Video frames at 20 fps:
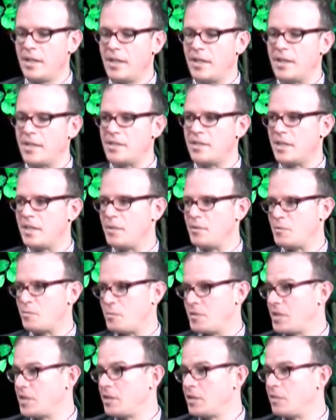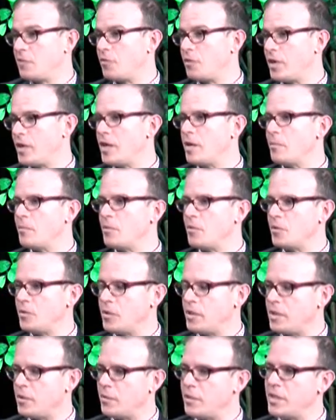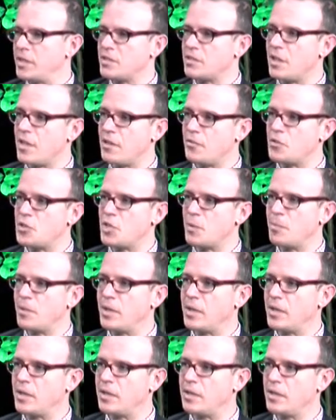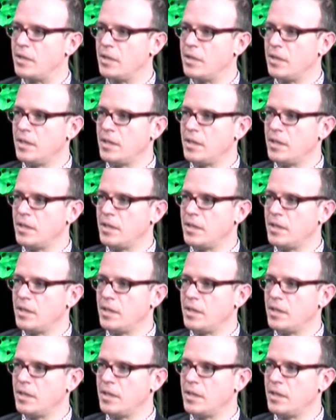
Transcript: And he said, particularly for him, who he does a lot of shipping and